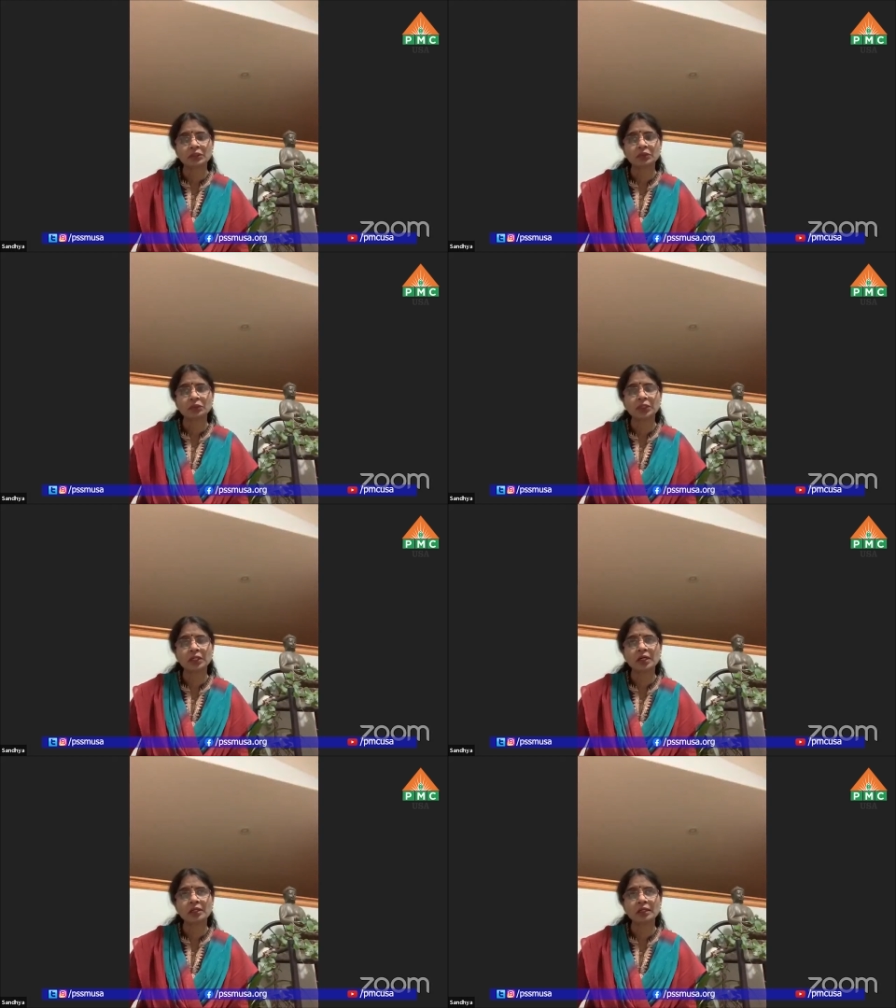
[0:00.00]
So we
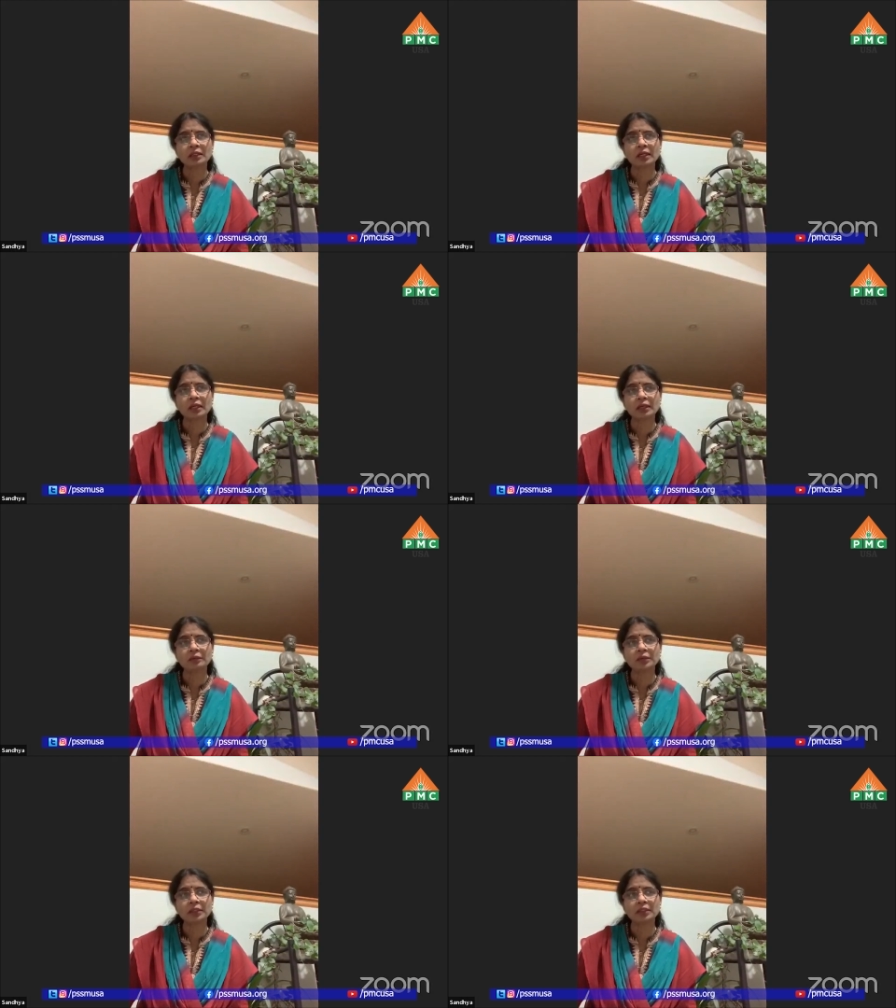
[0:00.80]
are all
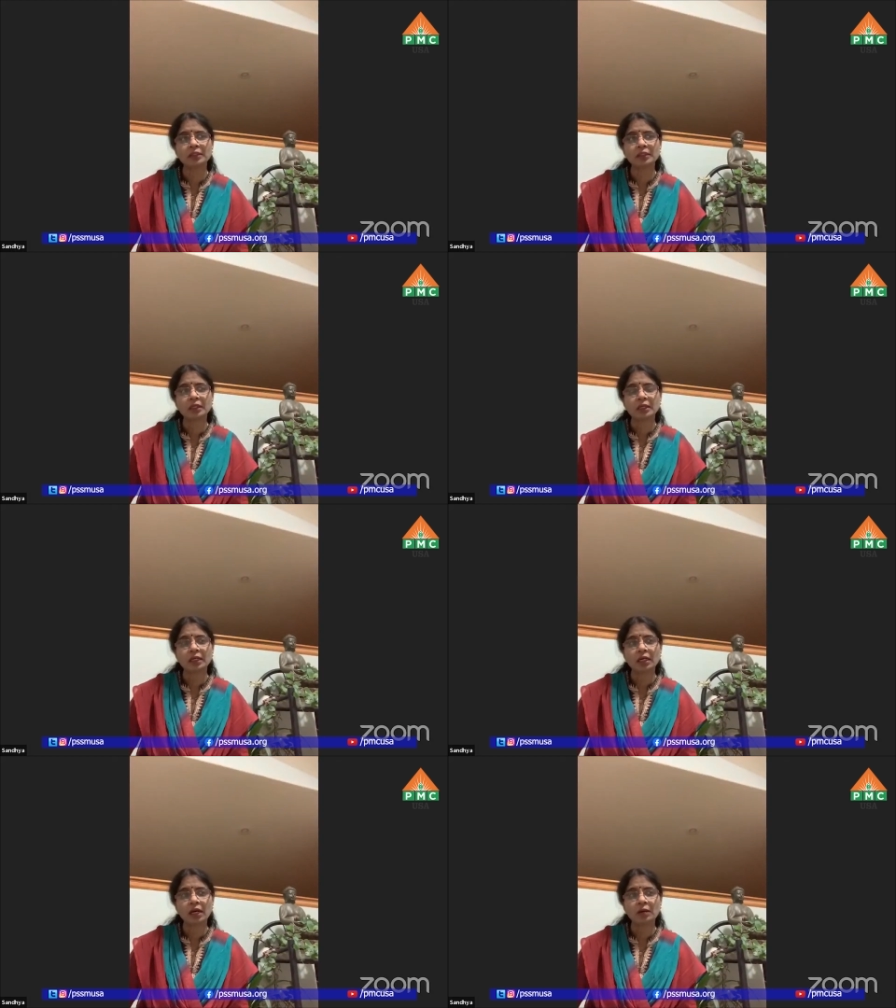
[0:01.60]
having
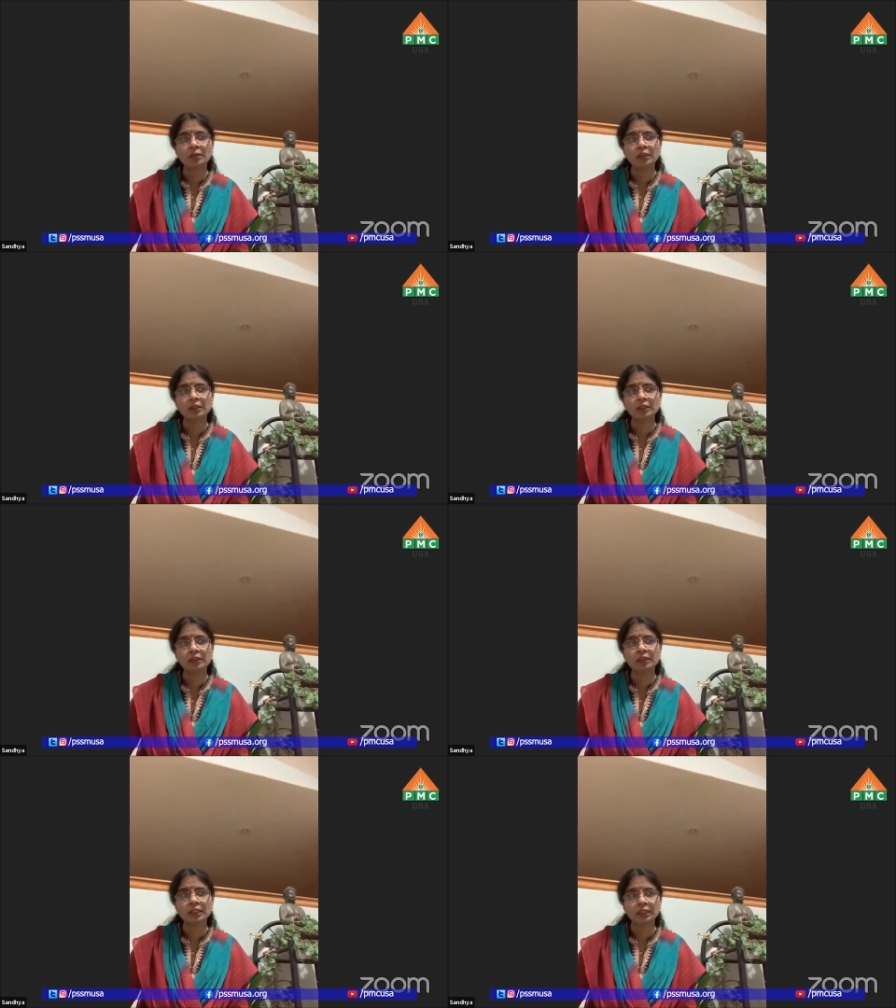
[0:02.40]

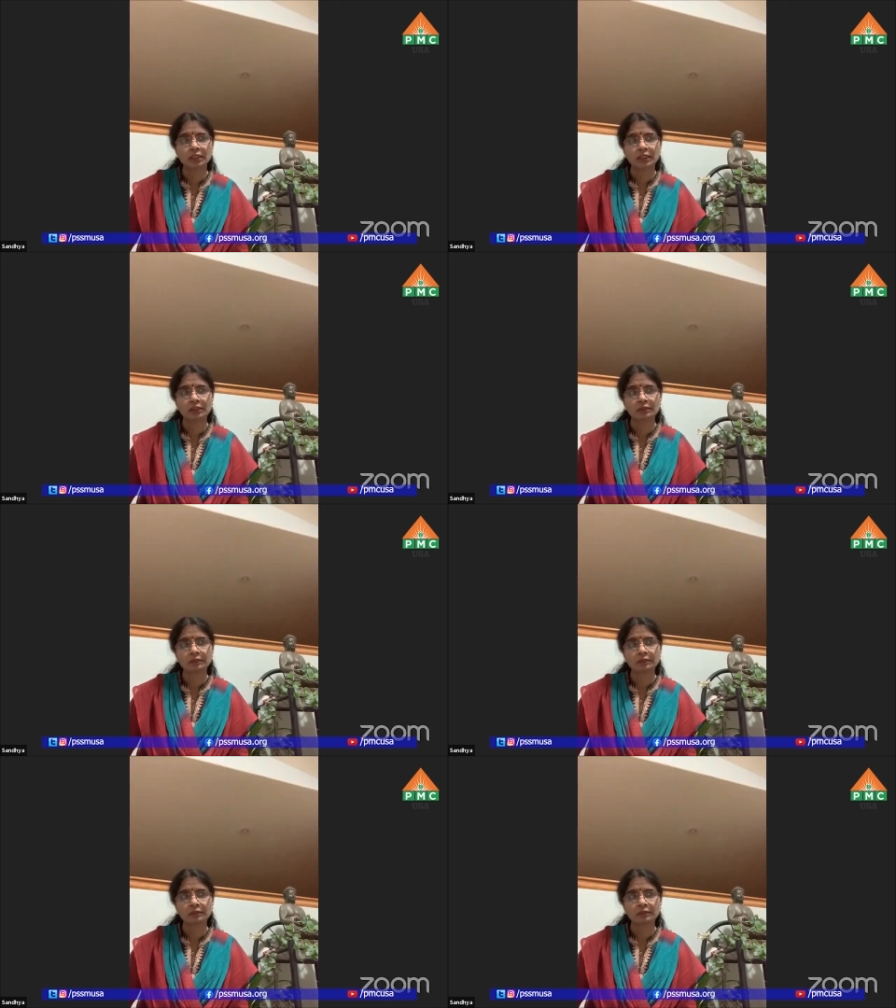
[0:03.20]
common thinking.